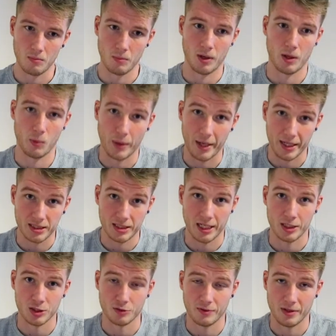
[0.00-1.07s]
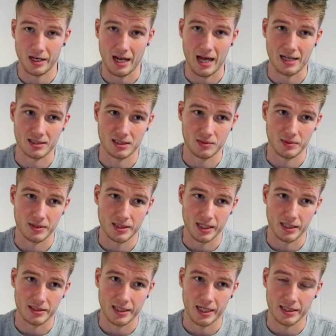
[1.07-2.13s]
my weight change over the last, we'd
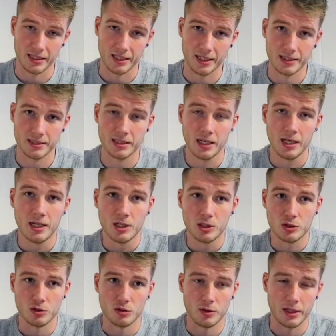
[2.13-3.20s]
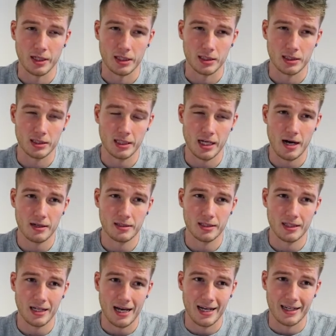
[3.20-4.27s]
say, 10 days. So I
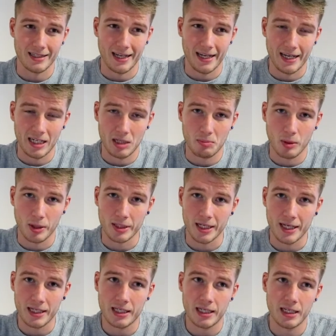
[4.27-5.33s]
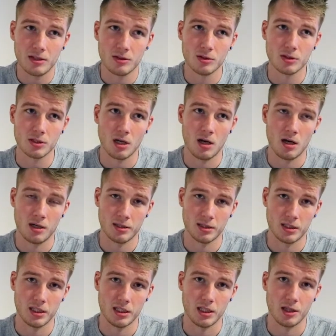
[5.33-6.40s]
started at 80.8 kilos
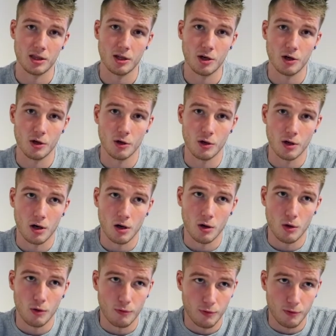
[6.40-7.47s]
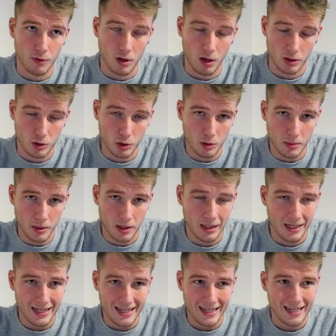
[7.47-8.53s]
on the 3rd of
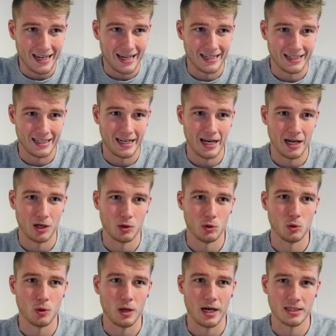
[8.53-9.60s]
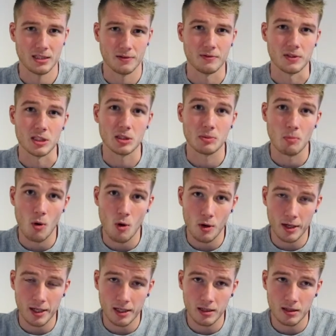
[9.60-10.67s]
October, and now, as of this
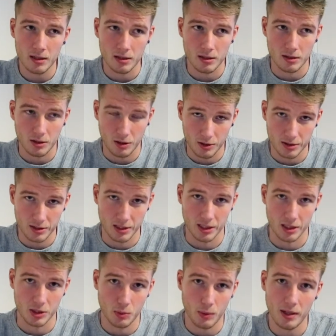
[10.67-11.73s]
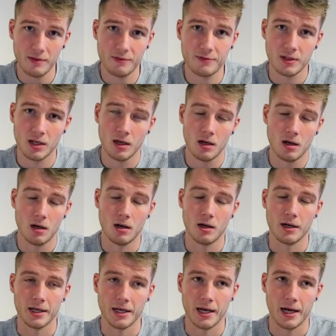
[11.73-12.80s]
morning, Thursday the 12th,
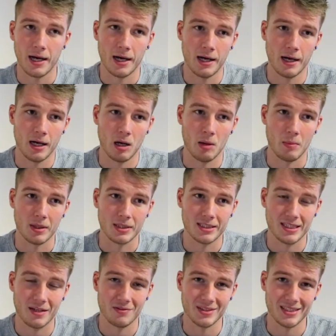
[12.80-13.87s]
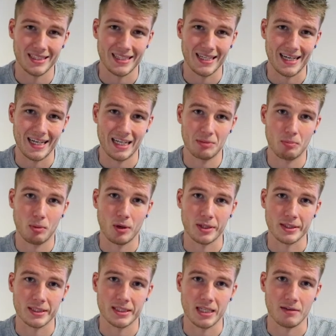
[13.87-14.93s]
I am
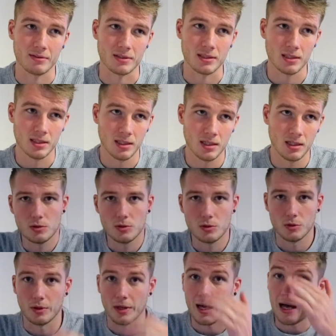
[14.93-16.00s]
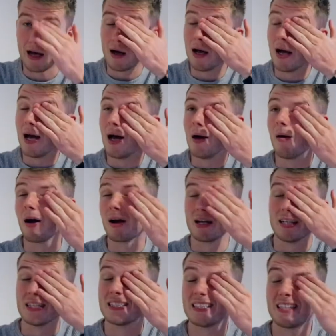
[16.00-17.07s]
78.7. So yeah, I'm
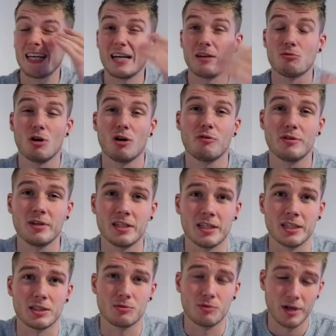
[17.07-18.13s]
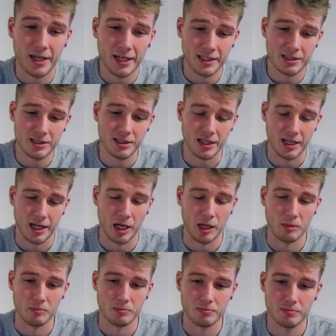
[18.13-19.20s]
gonna stay roughly in this range for
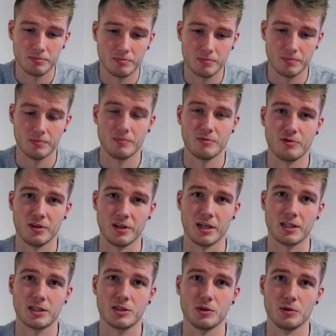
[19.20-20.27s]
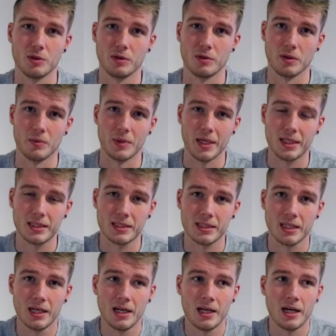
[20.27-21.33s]
the next 2 to 3
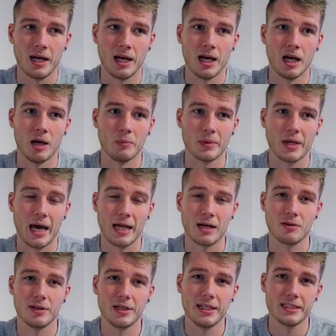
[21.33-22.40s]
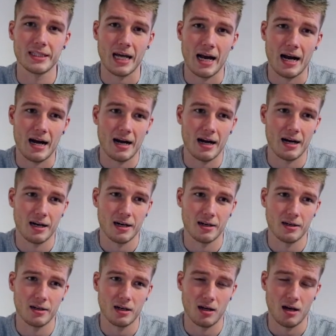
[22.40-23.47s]
weeks. Calories
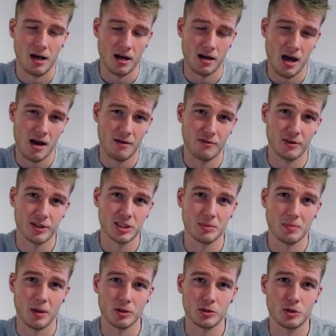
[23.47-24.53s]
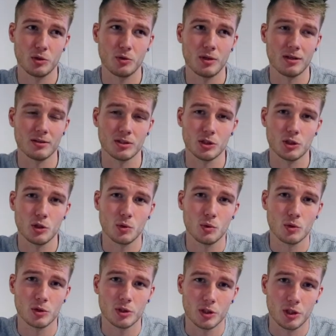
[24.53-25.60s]
are on average about
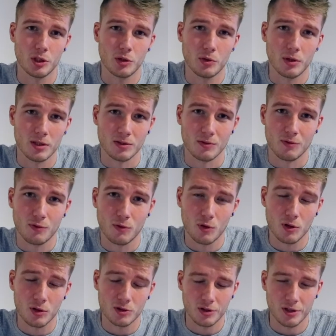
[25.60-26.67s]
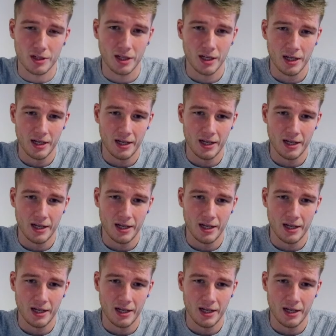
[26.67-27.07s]
2,200 to 2,400.